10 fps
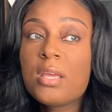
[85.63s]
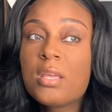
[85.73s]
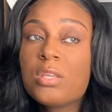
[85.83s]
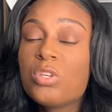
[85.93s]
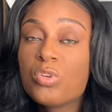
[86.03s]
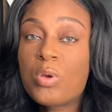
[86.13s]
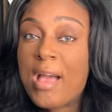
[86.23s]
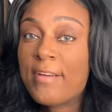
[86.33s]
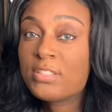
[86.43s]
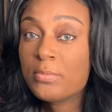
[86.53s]
you
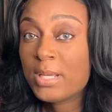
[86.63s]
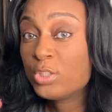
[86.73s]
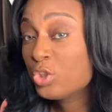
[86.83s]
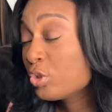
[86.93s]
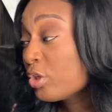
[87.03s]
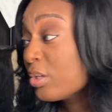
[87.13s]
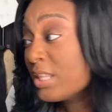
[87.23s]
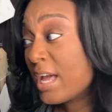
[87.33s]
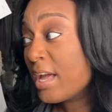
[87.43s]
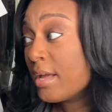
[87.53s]
have to make sure
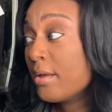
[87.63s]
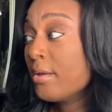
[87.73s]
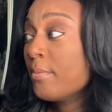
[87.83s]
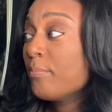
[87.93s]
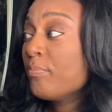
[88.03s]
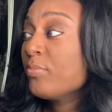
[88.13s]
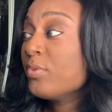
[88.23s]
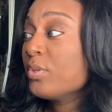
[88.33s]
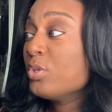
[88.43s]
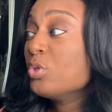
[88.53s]
that
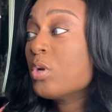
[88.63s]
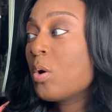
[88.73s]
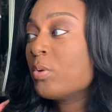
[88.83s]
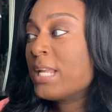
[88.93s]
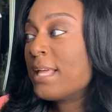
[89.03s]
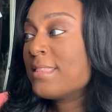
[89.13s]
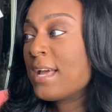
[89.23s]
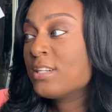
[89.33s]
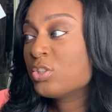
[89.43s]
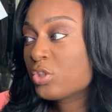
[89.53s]
you don't let
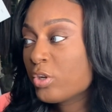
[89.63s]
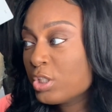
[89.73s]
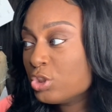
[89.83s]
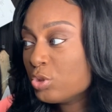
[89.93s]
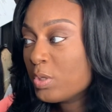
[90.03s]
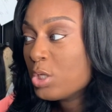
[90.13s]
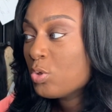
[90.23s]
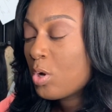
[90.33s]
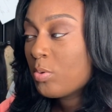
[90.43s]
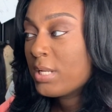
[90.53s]
that discourage you, and you
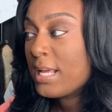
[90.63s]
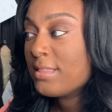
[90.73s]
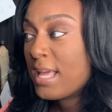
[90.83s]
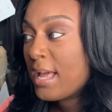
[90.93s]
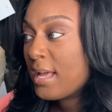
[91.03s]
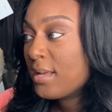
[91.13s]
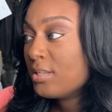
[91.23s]
don't let that,